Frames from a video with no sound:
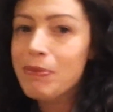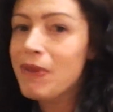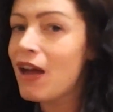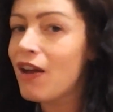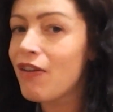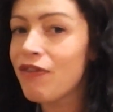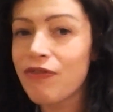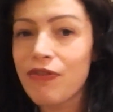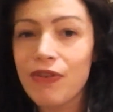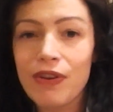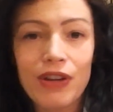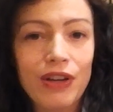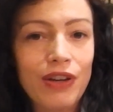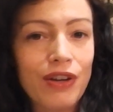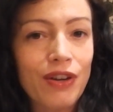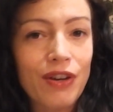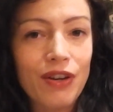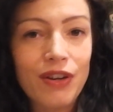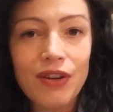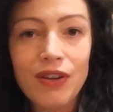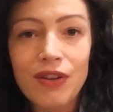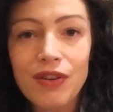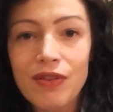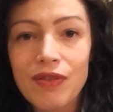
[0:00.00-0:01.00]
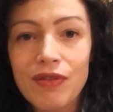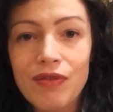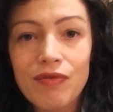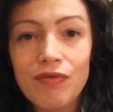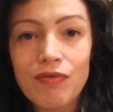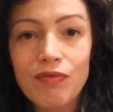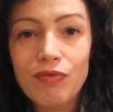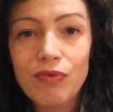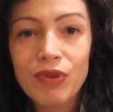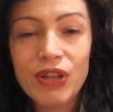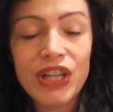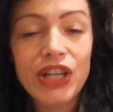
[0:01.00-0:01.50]
that for your
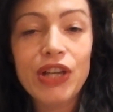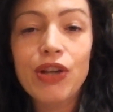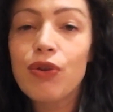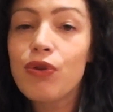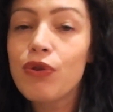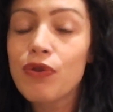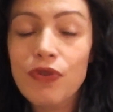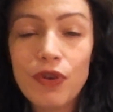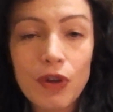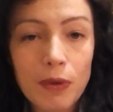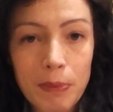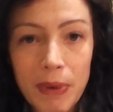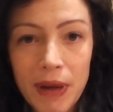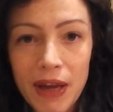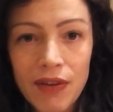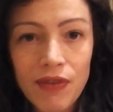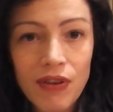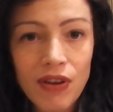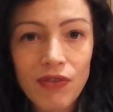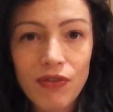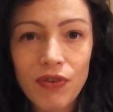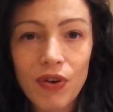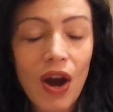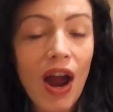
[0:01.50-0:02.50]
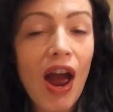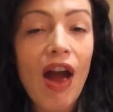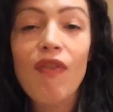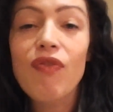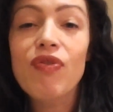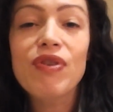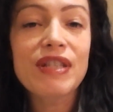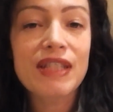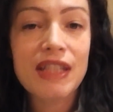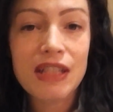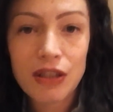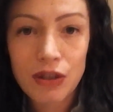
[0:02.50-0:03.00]
cue for a pivot for
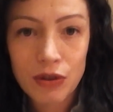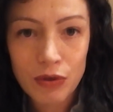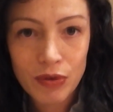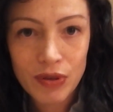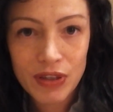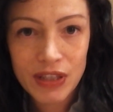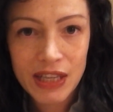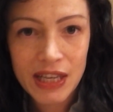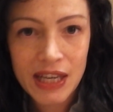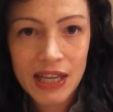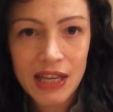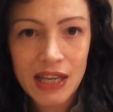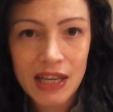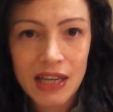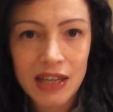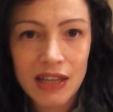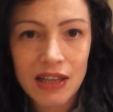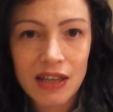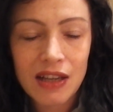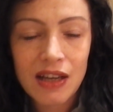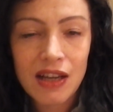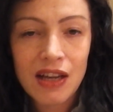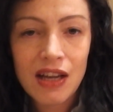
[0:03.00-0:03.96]
every single routine.